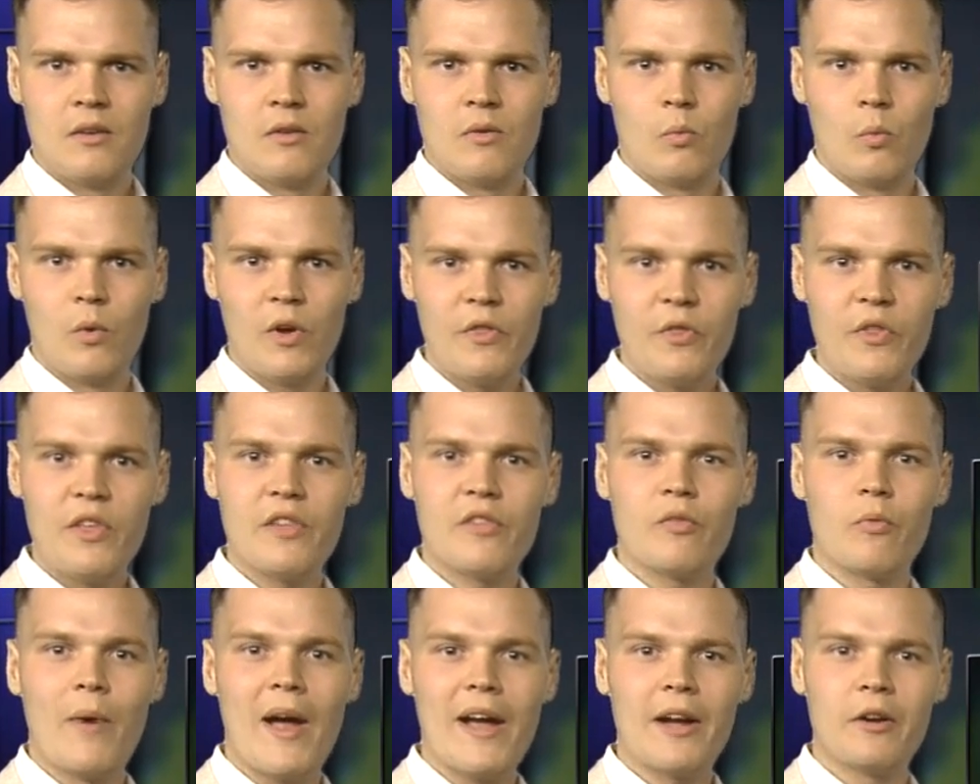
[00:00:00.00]
With
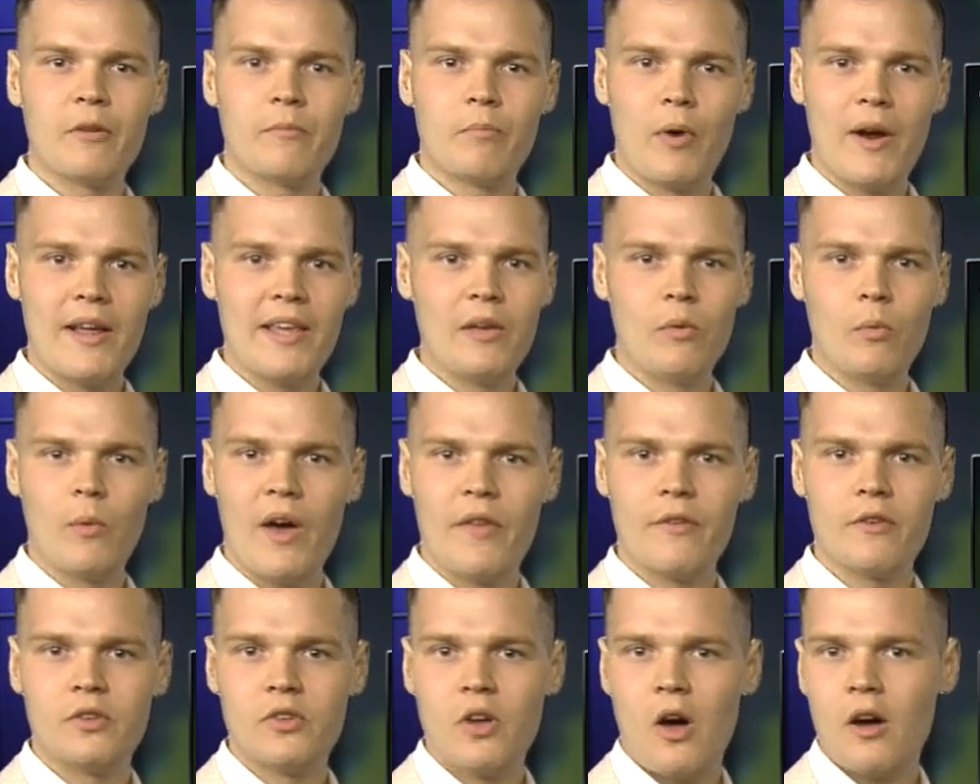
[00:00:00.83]
this record-breaking
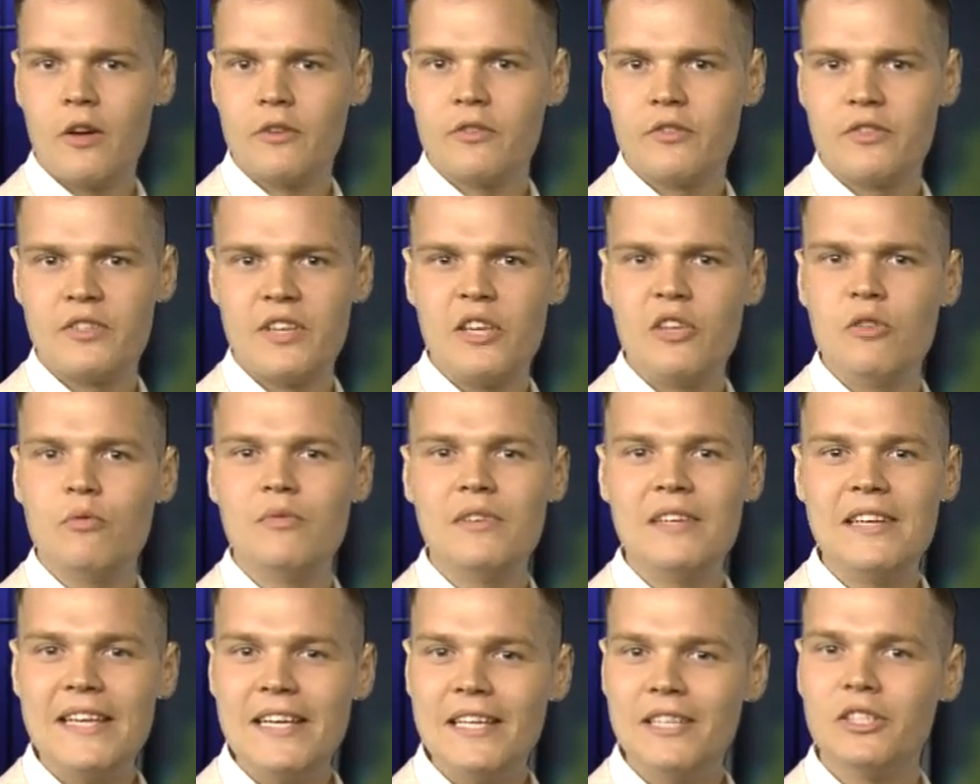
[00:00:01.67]
weather, doctors say you
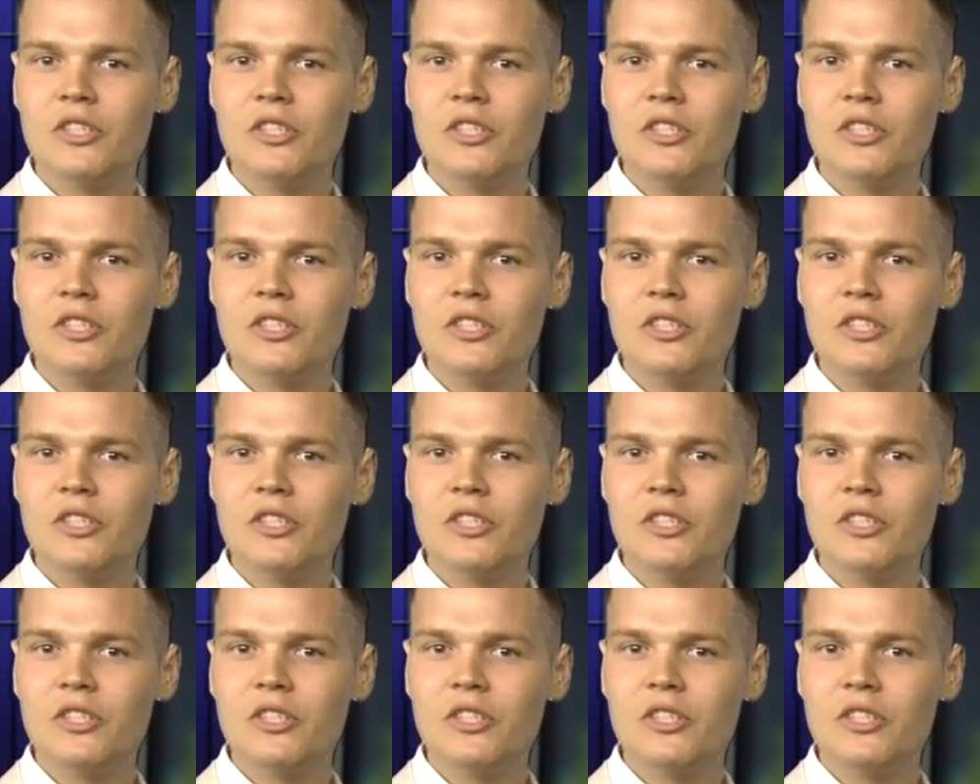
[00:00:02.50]
need